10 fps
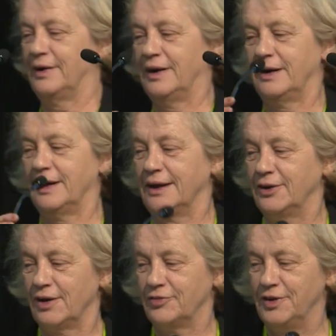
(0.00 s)
Hi,
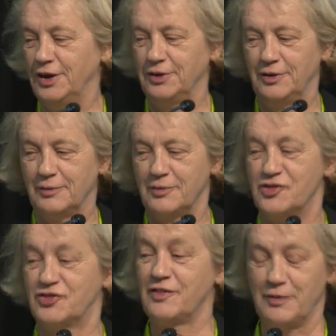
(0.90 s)
good afternoon.
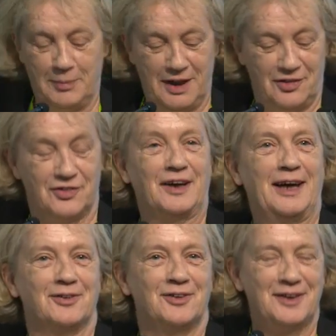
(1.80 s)
Seven minutes and
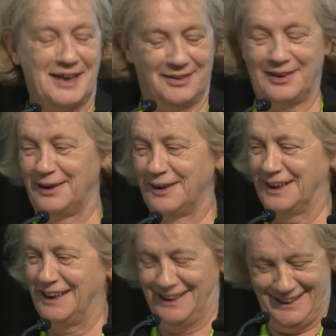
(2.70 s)
counting down, I
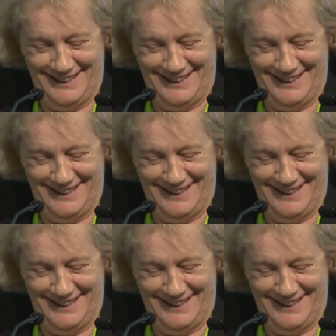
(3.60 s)
like it.